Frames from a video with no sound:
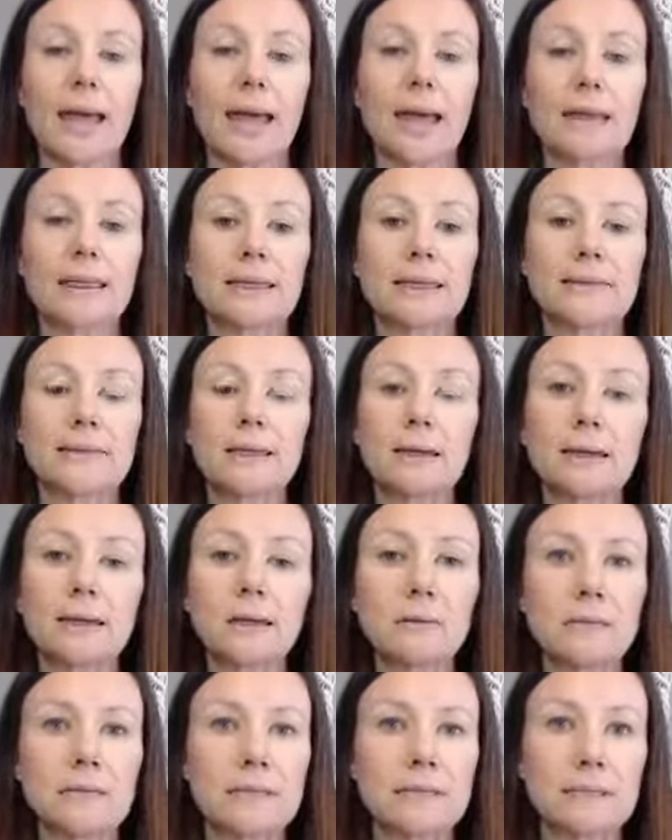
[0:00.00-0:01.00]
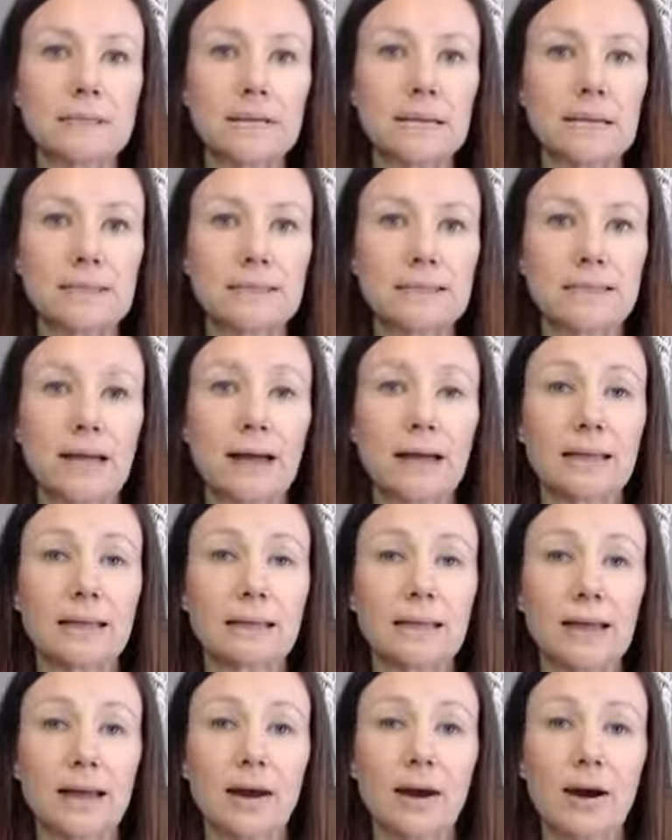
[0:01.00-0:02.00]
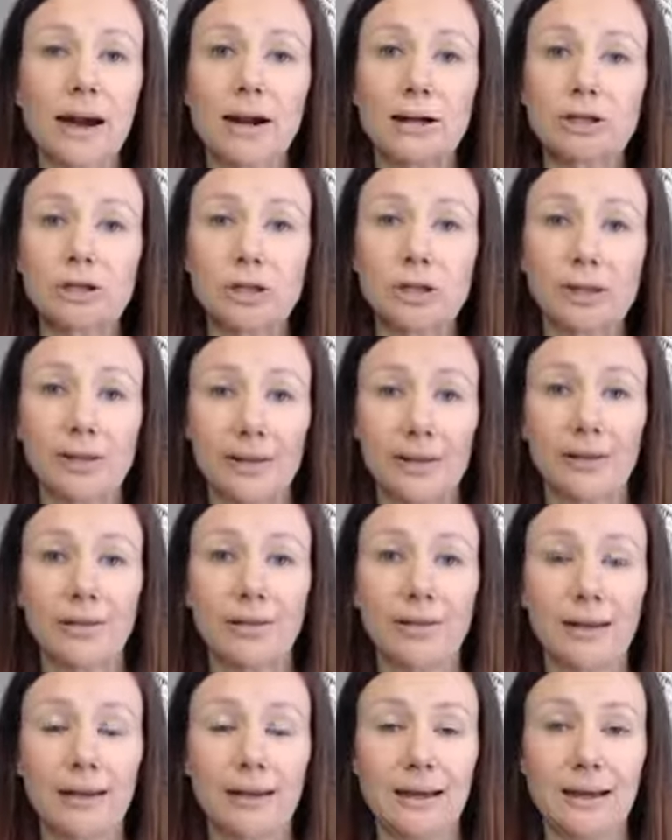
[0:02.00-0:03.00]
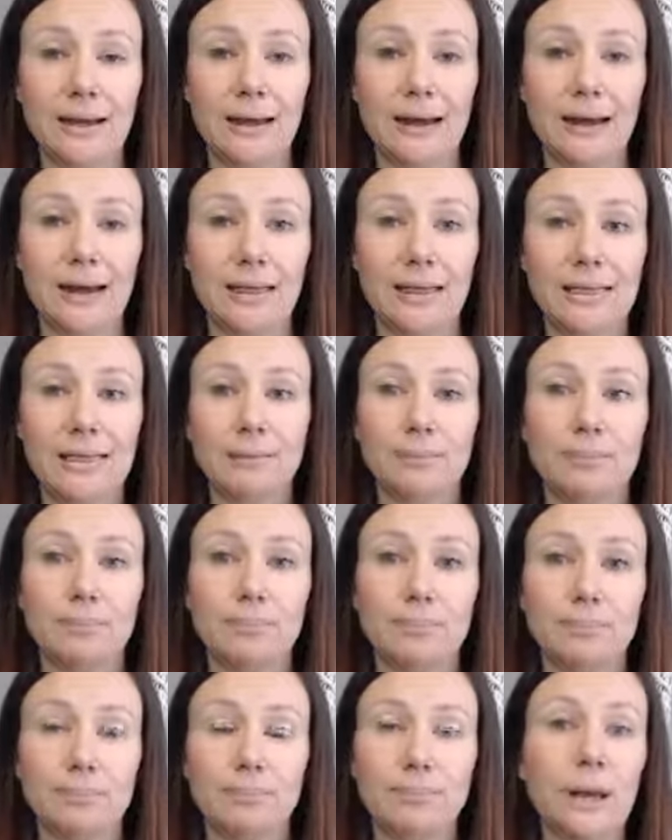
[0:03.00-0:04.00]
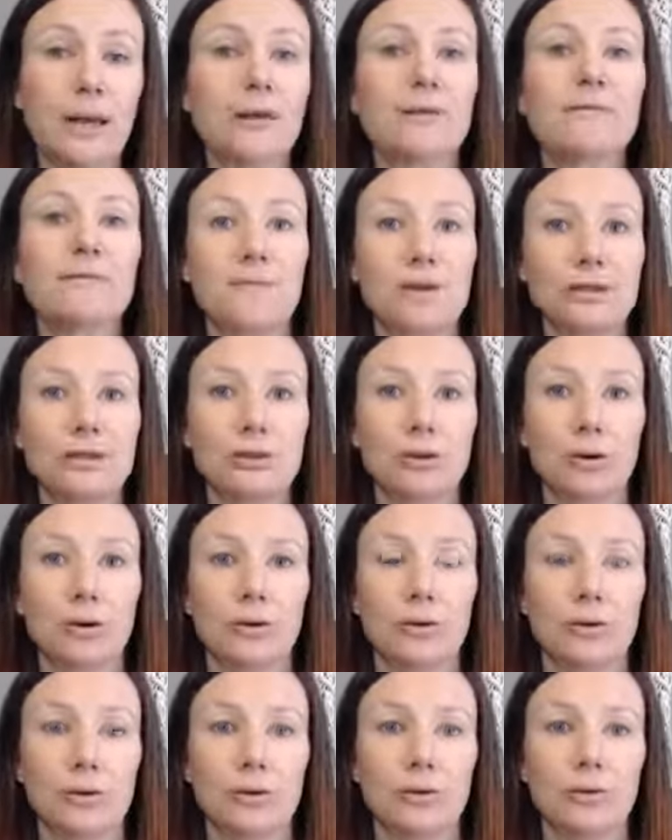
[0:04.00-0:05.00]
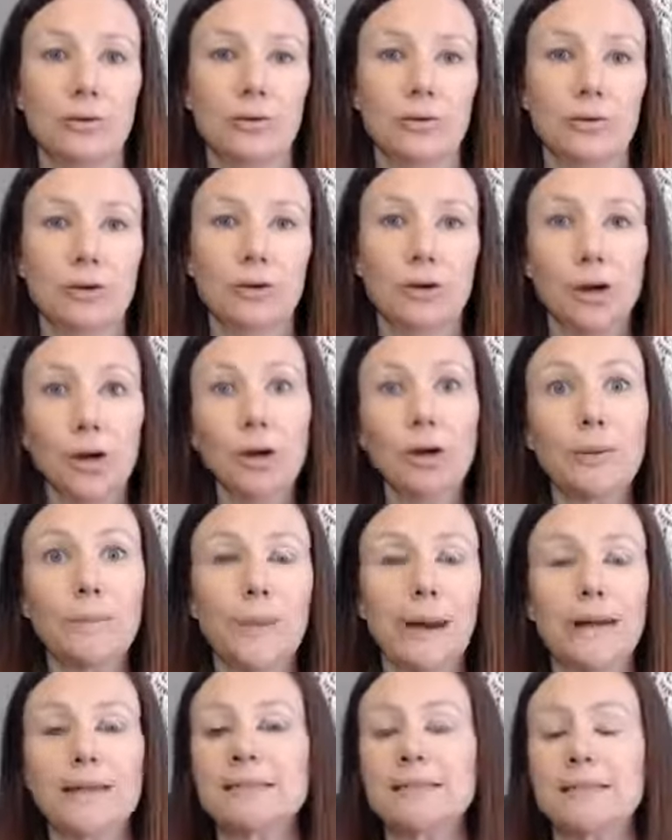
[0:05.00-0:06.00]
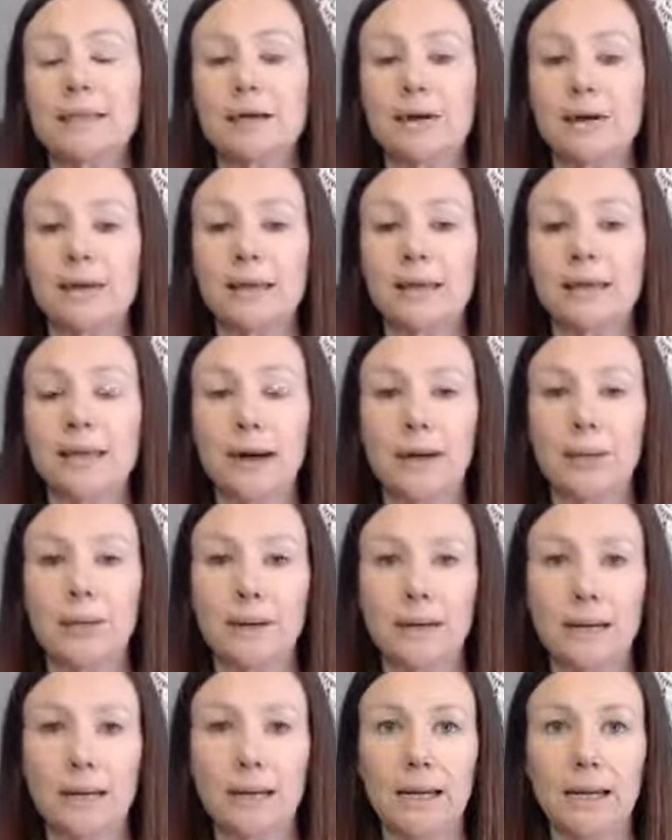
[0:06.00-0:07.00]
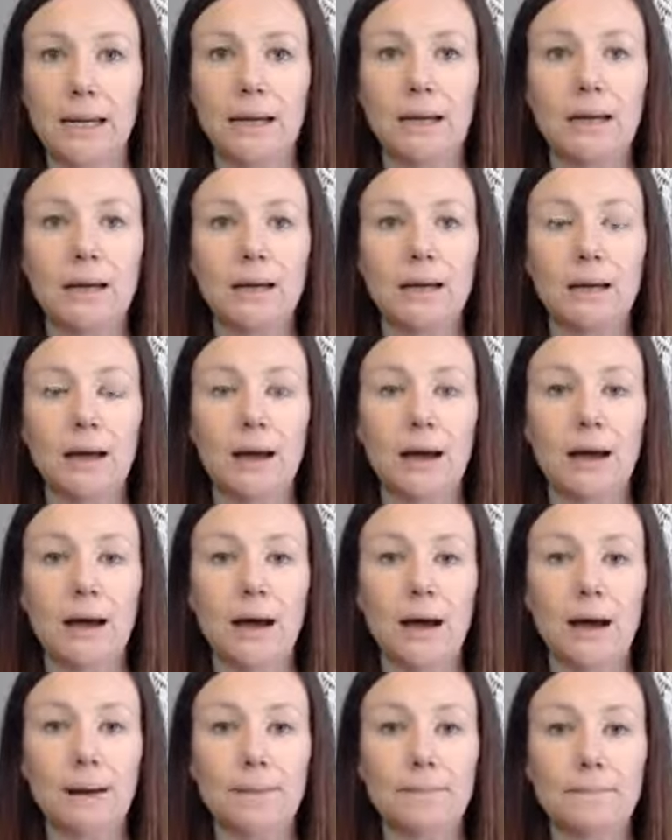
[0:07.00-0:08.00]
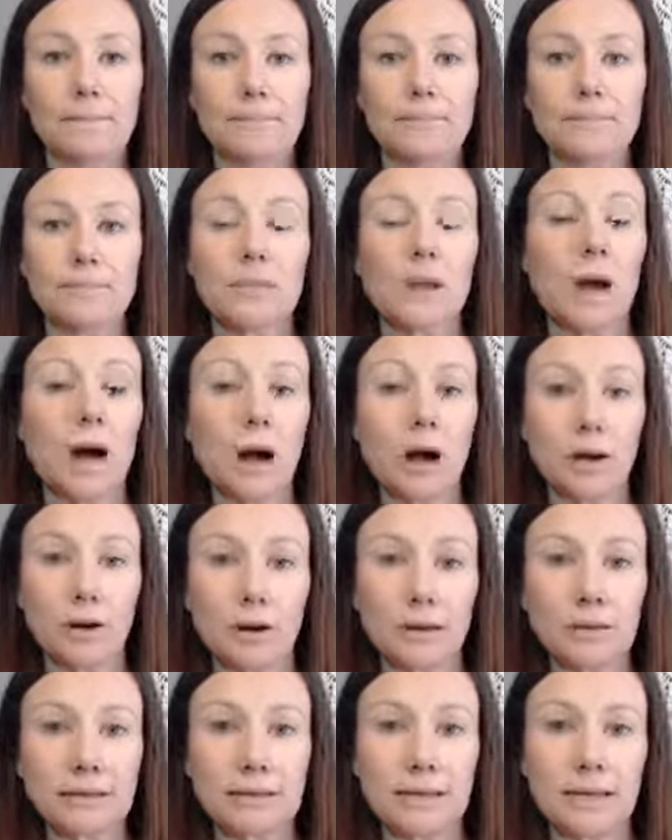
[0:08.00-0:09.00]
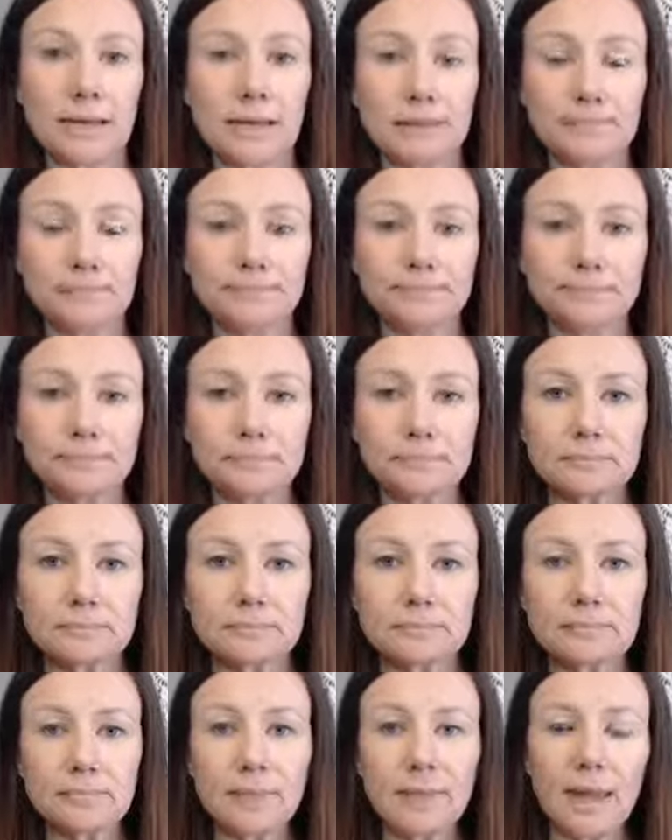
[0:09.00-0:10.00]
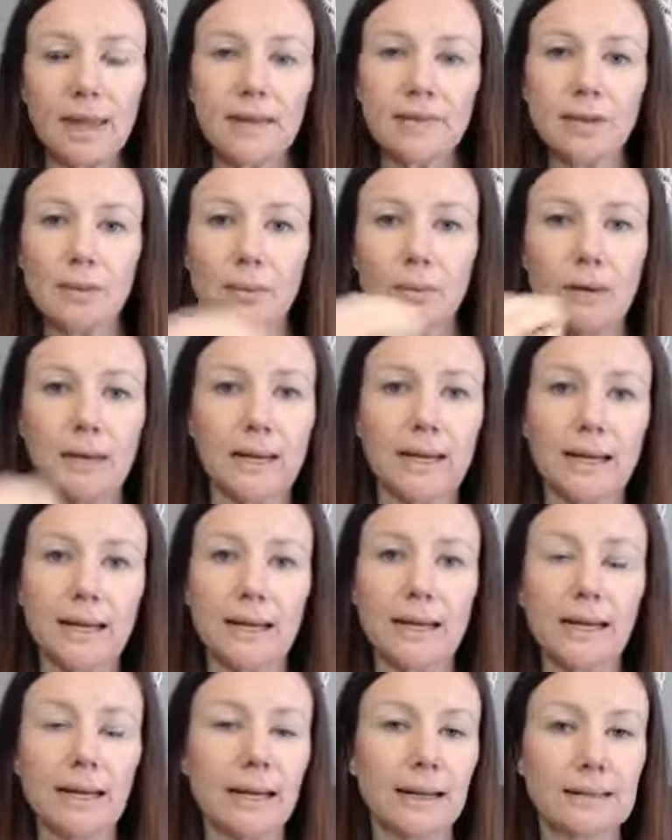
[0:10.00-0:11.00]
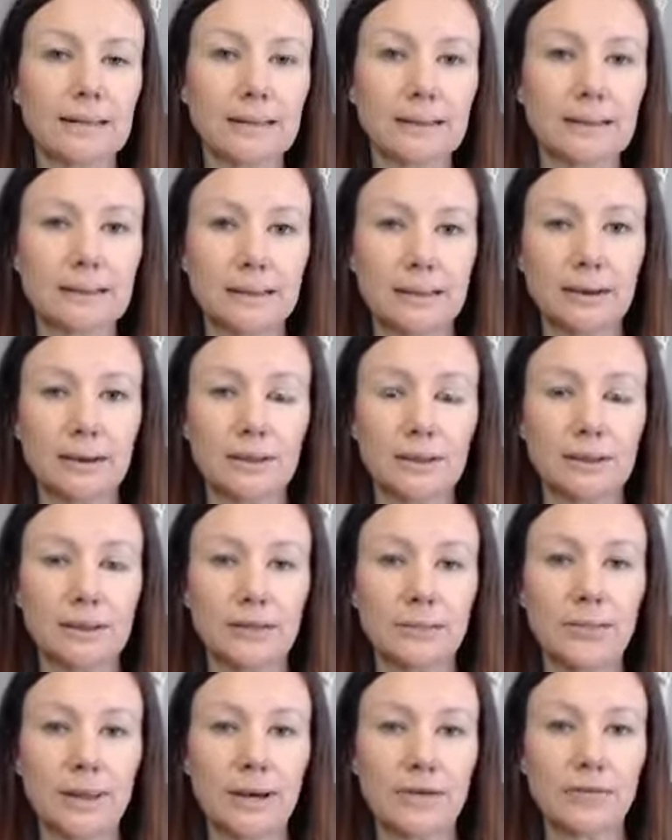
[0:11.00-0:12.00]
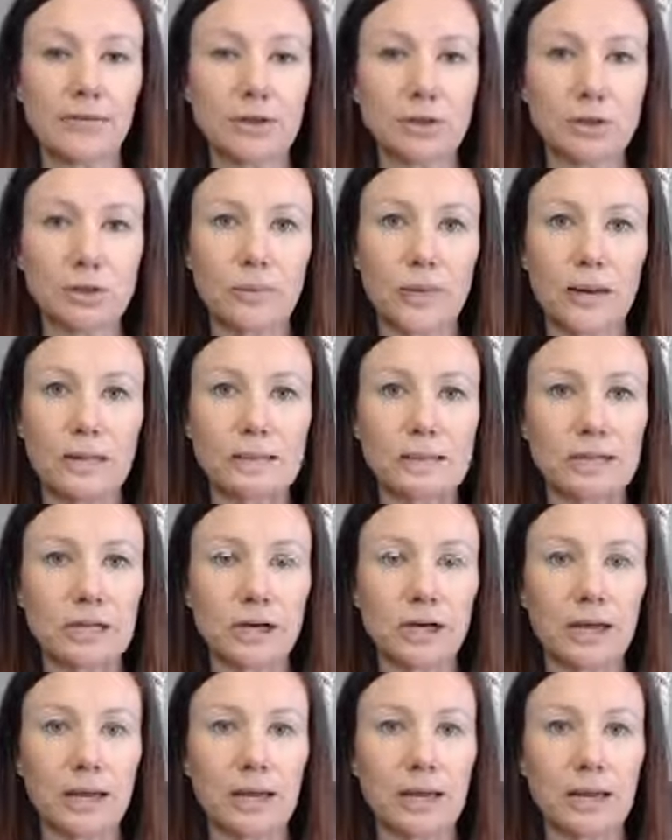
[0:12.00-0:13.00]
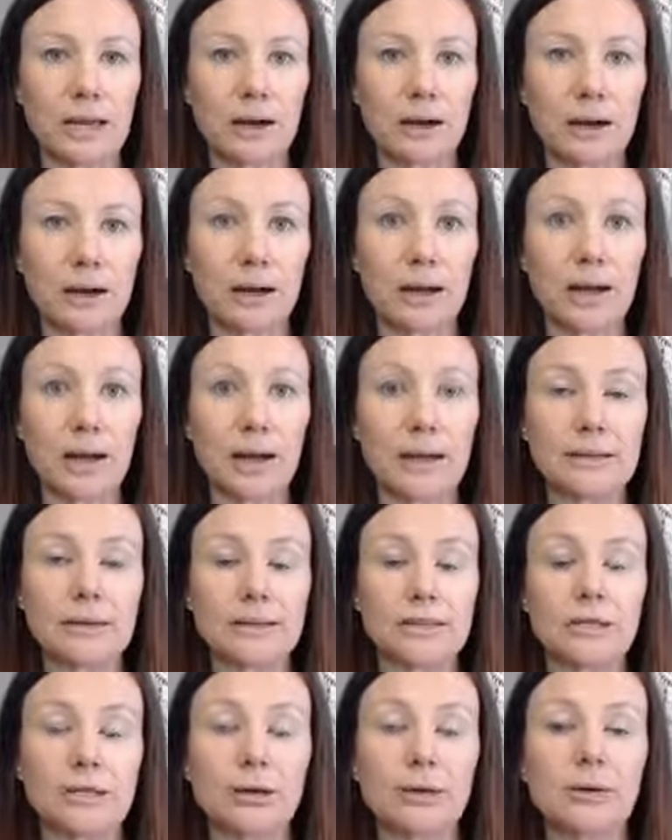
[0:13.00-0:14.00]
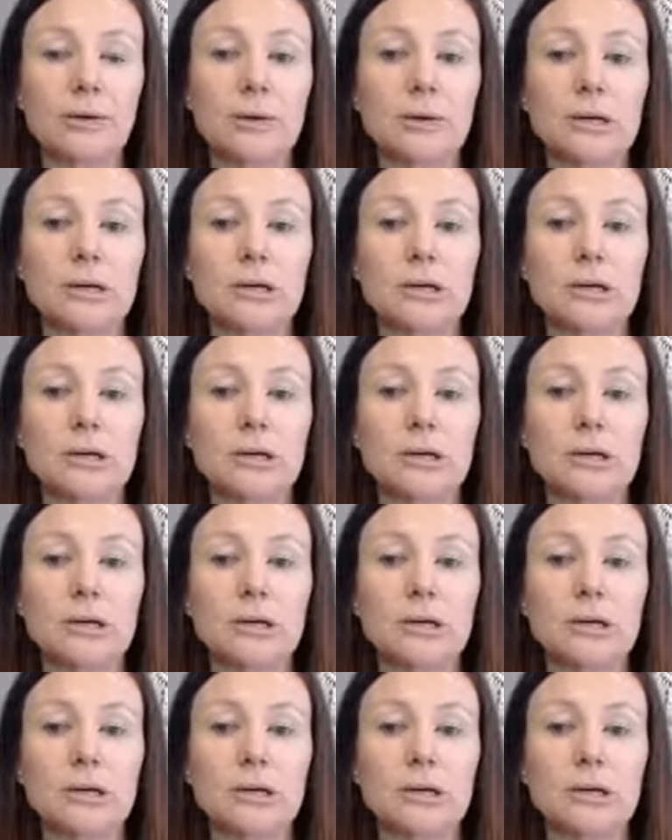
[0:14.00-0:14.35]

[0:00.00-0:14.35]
And the second reason is that they are actually killing the beneficial good bacteria that we need on our skin. And then we're eating it and it's killing the beneficial bacteria in our gut too.